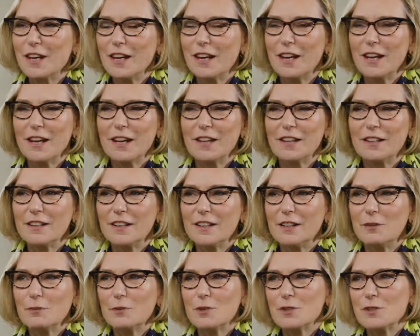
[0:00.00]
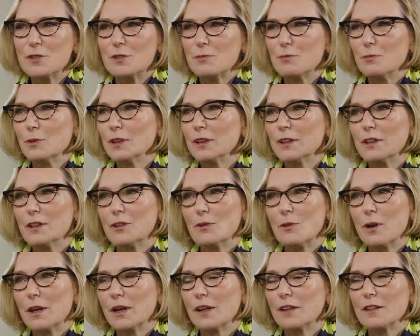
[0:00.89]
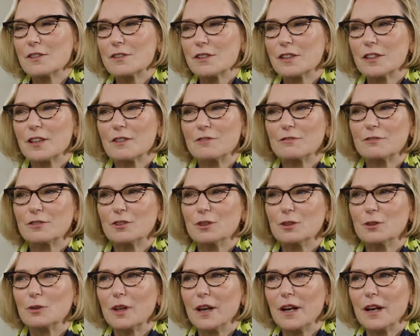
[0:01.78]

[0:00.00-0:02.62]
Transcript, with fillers: and it was really, quite honestly, a fluke.